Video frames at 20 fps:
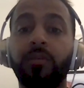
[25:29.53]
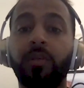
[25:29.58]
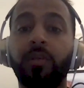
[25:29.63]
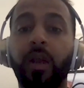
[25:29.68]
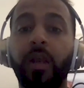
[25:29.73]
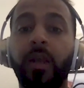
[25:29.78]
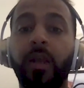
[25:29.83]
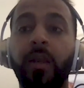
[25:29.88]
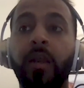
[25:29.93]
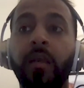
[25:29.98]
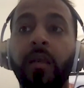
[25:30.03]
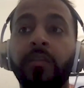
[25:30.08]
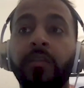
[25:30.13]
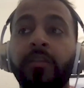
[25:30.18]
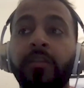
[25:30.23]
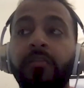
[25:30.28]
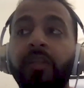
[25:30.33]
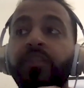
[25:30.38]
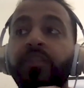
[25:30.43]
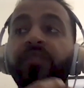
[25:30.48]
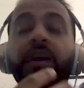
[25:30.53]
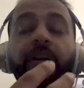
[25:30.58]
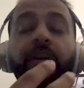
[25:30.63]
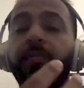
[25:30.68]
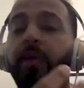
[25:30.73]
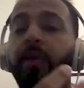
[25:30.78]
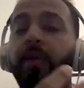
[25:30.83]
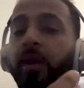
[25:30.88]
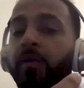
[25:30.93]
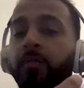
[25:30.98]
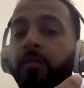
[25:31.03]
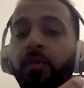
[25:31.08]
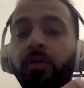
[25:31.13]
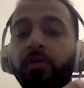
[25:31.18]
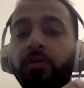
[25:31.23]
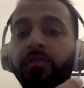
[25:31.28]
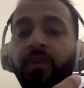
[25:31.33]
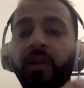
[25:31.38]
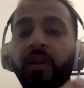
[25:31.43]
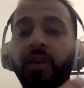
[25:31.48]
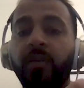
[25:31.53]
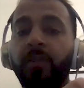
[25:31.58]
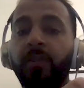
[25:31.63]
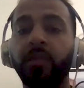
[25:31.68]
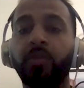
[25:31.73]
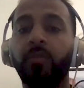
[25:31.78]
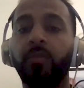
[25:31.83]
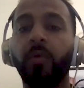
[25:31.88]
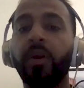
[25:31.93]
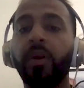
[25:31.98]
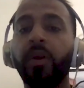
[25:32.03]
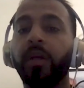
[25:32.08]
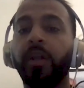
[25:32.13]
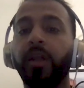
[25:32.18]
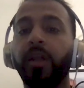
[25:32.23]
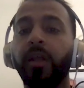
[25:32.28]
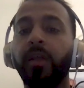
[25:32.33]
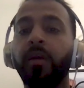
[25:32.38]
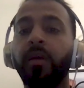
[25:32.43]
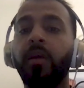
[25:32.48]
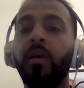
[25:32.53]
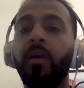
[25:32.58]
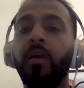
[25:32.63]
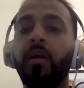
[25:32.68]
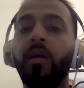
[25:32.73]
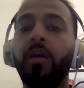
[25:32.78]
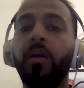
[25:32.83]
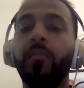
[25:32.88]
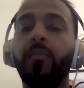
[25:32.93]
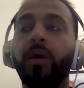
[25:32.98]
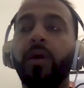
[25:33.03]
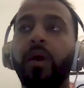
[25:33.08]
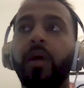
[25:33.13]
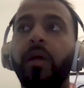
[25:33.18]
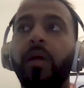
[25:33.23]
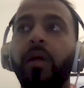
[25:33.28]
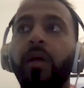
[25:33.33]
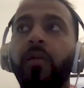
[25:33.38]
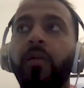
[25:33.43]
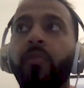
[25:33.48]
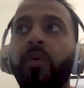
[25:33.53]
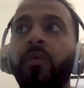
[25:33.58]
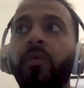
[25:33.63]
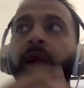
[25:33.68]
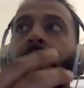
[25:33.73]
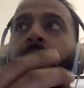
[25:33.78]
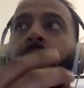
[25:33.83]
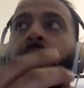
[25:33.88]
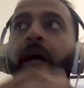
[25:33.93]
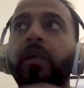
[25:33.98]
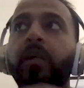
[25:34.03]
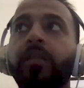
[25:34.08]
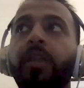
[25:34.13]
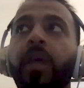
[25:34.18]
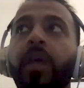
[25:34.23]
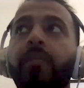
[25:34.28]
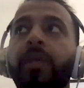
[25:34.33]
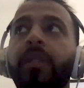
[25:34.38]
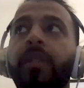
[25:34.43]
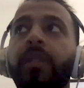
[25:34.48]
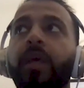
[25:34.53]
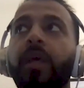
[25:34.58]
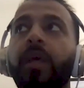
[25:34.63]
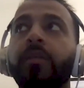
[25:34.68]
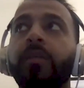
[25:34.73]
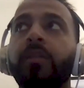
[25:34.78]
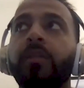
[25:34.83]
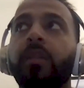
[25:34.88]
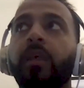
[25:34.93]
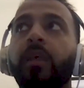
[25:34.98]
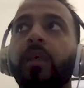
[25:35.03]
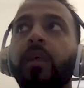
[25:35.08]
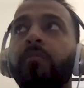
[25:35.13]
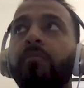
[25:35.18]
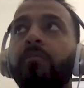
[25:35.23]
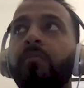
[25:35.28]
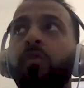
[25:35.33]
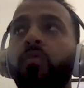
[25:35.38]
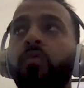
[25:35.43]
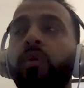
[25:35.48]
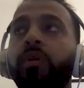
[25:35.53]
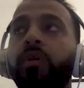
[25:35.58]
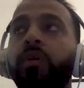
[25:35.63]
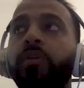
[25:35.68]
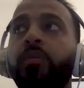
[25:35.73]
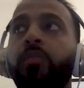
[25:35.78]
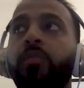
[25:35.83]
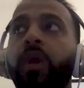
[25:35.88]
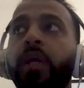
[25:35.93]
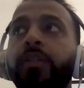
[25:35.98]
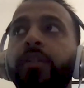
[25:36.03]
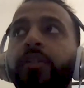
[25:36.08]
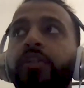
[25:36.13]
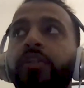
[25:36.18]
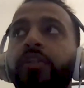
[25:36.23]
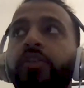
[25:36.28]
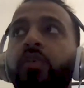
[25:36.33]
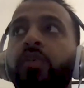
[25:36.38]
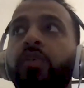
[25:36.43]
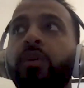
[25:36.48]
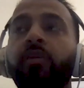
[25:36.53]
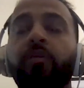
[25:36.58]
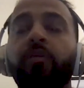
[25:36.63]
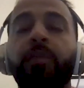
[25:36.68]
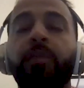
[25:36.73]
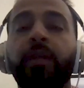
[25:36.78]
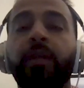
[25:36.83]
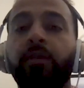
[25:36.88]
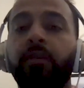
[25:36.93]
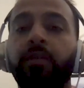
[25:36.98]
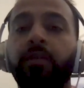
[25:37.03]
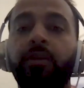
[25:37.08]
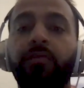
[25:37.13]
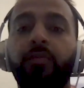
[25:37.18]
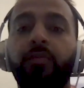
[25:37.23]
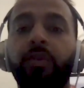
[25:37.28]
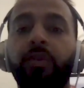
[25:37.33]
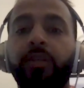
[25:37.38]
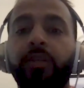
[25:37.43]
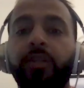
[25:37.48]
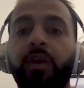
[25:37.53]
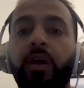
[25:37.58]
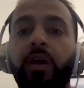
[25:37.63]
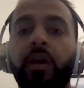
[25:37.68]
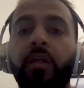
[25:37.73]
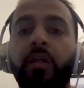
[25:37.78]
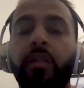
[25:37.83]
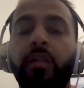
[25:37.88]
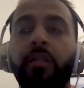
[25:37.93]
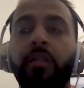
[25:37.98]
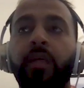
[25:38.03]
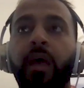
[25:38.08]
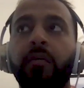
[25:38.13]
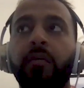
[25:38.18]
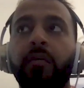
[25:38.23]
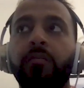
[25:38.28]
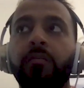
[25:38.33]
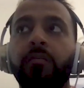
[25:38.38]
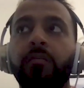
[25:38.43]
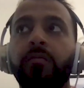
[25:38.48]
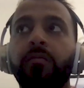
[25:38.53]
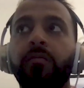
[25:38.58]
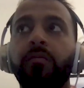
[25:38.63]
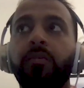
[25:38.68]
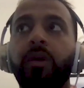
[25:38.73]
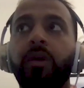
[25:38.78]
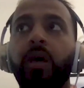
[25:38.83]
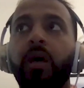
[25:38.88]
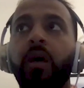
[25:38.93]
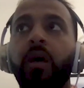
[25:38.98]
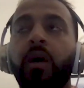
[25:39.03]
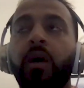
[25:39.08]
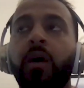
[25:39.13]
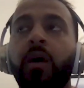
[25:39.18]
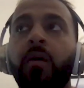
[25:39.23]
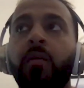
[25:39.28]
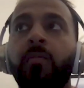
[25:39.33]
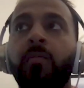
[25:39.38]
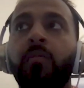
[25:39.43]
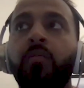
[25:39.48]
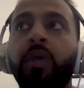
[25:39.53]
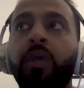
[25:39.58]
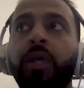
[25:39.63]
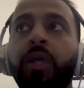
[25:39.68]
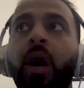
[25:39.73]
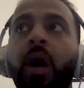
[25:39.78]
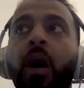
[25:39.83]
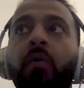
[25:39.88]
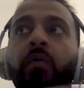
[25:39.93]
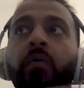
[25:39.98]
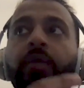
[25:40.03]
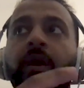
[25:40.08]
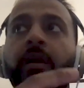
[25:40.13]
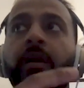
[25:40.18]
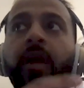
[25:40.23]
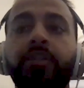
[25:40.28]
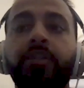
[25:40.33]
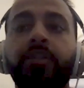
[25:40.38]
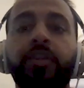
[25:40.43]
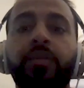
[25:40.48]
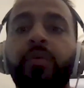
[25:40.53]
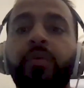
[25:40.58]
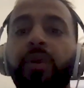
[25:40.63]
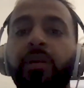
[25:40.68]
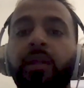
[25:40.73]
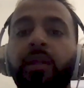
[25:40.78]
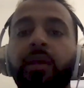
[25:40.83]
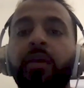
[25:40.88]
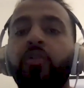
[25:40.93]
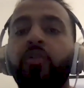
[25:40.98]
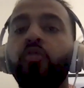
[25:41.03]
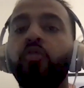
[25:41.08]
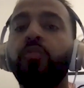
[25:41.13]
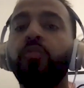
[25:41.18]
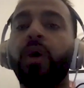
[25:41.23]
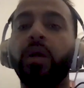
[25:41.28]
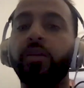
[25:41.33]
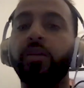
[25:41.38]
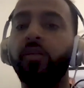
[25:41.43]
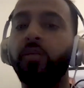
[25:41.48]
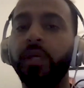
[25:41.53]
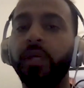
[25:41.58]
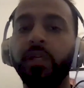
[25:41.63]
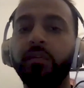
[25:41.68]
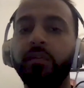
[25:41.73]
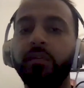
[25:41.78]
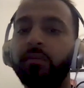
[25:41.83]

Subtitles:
right? And it's very bare bones fundamental marketing, but we ran it as an A/B test, and like we were surprised to show the incremental lift we saw that we got without actually putting like a coupon to it,